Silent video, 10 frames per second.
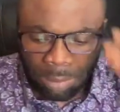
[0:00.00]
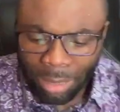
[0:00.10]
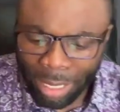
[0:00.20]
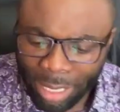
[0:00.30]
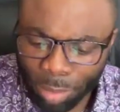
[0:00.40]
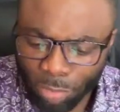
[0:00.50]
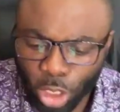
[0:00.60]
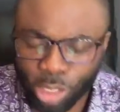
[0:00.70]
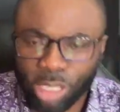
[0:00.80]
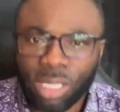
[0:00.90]
In the name of
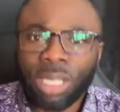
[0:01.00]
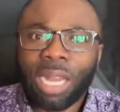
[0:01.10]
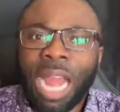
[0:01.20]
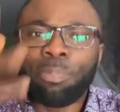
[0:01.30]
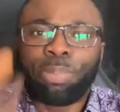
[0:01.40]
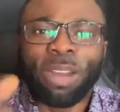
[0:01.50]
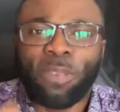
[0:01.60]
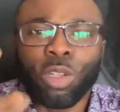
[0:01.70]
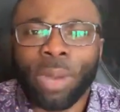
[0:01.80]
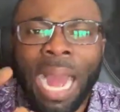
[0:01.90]
Jesus. I pray
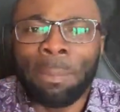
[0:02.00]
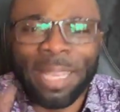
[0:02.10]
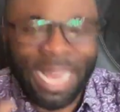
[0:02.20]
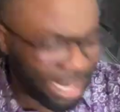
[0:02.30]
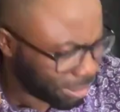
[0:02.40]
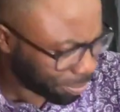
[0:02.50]
for you, Abigail.